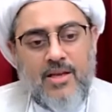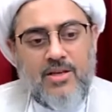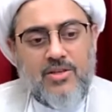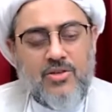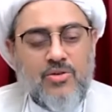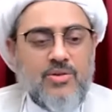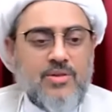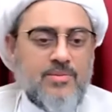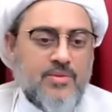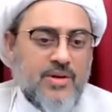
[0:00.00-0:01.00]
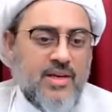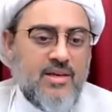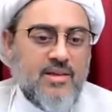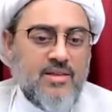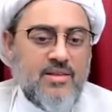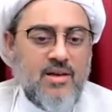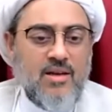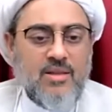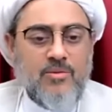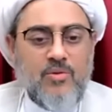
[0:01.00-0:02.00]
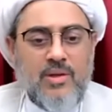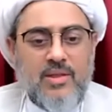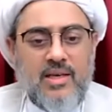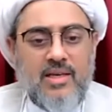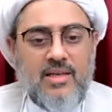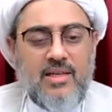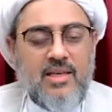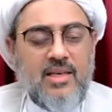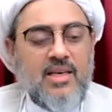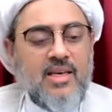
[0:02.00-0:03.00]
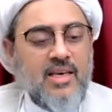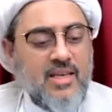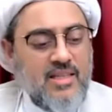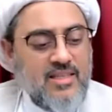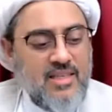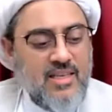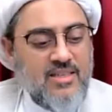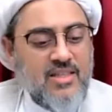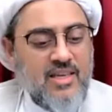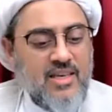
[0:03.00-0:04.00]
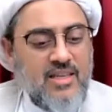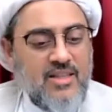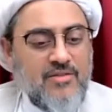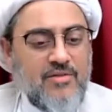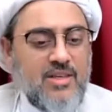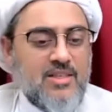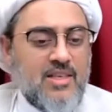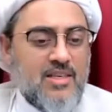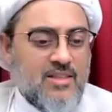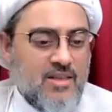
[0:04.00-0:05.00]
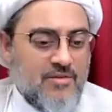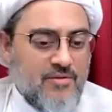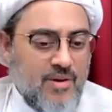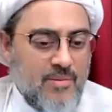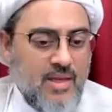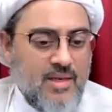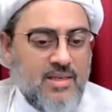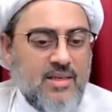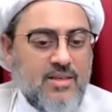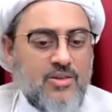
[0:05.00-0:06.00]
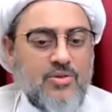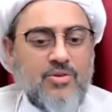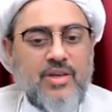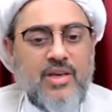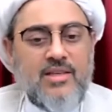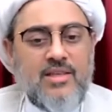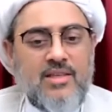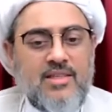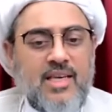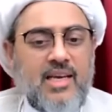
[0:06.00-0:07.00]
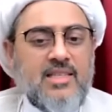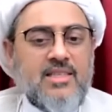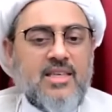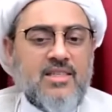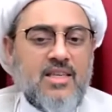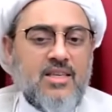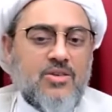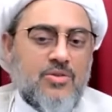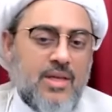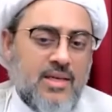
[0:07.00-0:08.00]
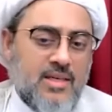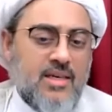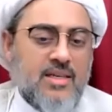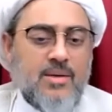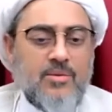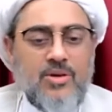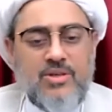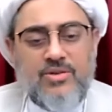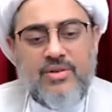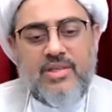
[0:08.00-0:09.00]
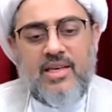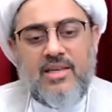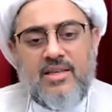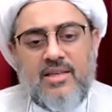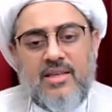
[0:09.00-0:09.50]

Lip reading: So, prayer, Salata Muwaddi'in. In sajda, the first sajda, from that dirt you created. Second sajda, to that dirt I'm going to return.